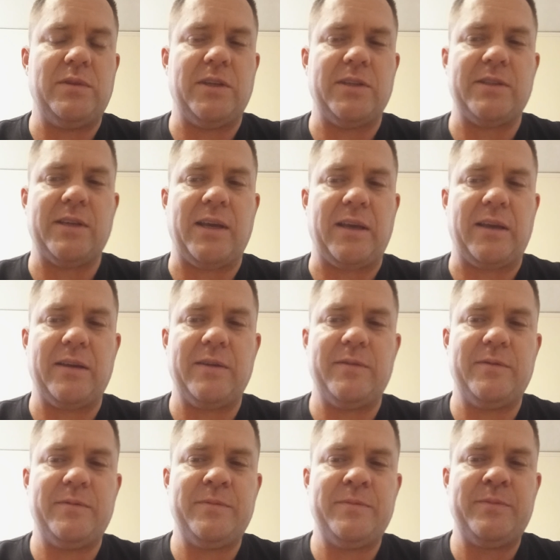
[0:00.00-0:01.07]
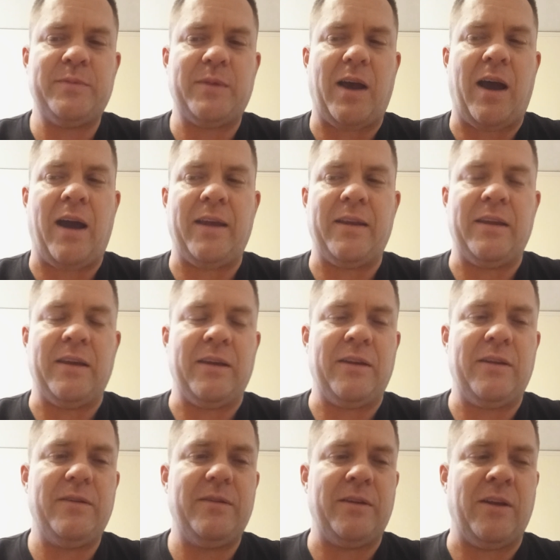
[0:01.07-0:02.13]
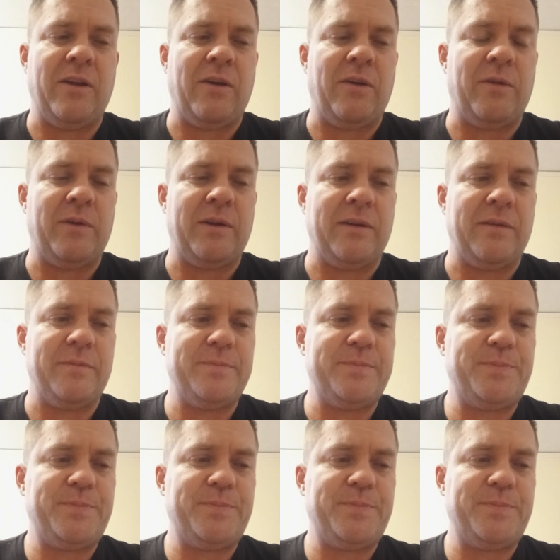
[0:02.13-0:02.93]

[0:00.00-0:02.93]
just like I did, you know, and